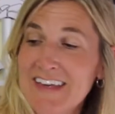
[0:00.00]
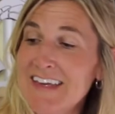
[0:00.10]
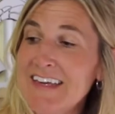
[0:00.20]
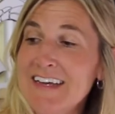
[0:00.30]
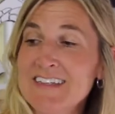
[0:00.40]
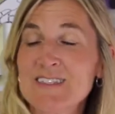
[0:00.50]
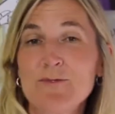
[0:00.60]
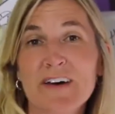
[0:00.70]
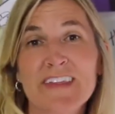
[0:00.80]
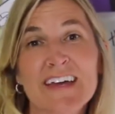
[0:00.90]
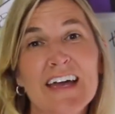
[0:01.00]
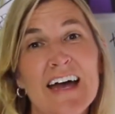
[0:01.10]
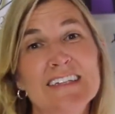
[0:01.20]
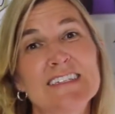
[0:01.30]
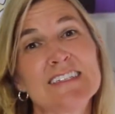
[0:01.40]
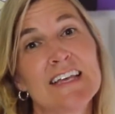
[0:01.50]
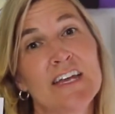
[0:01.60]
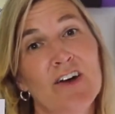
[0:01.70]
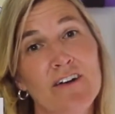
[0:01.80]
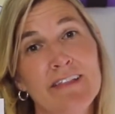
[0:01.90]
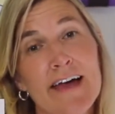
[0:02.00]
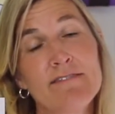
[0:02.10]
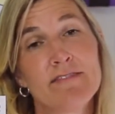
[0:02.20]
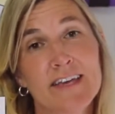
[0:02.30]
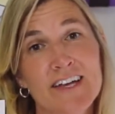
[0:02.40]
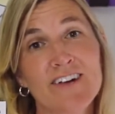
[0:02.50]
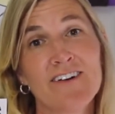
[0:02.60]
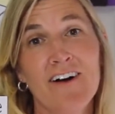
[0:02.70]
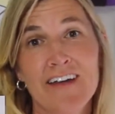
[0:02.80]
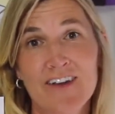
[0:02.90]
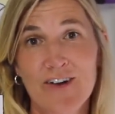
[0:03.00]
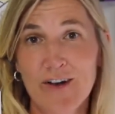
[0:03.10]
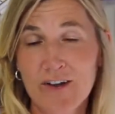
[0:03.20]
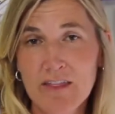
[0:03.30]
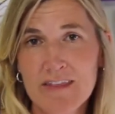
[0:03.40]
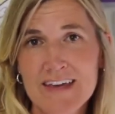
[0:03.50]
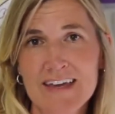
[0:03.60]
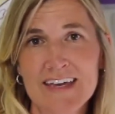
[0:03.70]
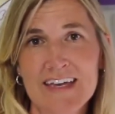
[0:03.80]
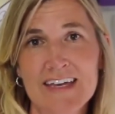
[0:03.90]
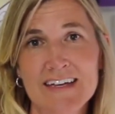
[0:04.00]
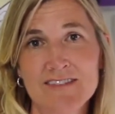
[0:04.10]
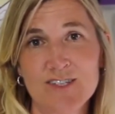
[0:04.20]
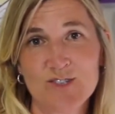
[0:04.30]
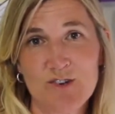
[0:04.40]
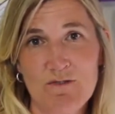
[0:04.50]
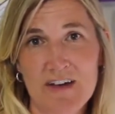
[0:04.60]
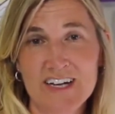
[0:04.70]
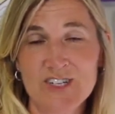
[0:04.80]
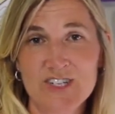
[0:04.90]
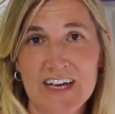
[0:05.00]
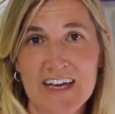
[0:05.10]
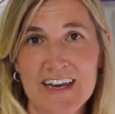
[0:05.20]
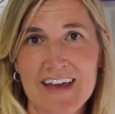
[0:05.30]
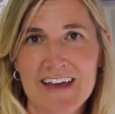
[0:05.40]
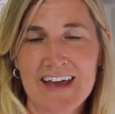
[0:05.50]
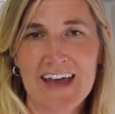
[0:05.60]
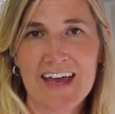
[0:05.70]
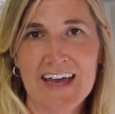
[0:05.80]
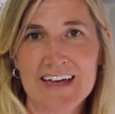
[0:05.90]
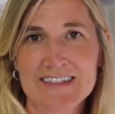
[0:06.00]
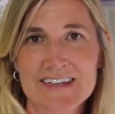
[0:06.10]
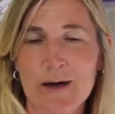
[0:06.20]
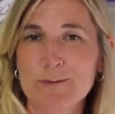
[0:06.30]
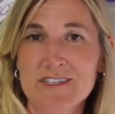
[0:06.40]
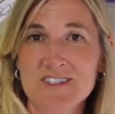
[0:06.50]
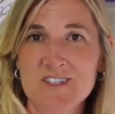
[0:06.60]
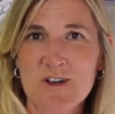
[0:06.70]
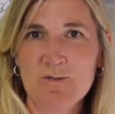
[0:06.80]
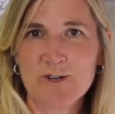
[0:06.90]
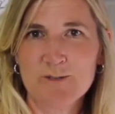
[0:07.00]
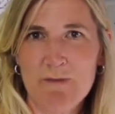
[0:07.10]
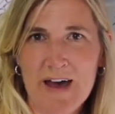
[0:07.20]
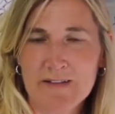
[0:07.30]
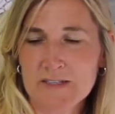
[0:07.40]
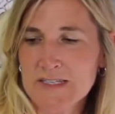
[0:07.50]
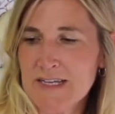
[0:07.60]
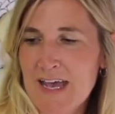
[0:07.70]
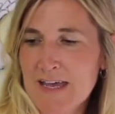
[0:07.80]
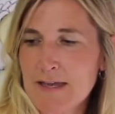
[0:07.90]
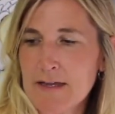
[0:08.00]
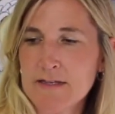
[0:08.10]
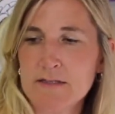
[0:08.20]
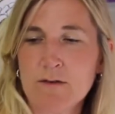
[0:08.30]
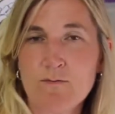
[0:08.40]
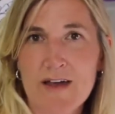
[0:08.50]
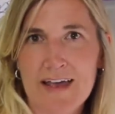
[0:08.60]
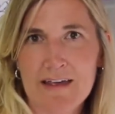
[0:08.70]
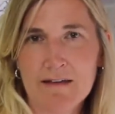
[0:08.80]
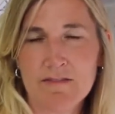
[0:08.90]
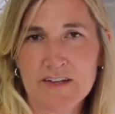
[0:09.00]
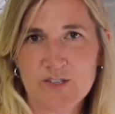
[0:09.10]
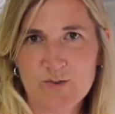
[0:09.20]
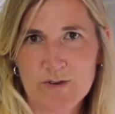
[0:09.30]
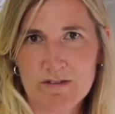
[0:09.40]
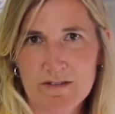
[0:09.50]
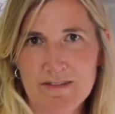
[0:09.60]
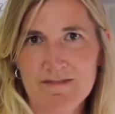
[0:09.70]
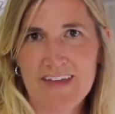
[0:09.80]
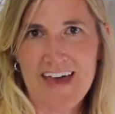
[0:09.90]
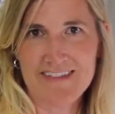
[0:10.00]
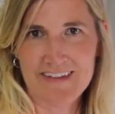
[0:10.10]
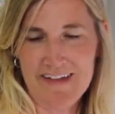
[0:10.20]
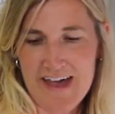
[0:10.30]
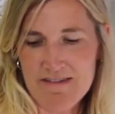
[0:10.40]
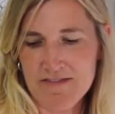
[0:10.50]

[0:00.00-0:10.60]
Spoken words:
He is the one that guides us in our life here on earth. He gives us direction and helps us know which path to take. He's the way, the truth, and the life.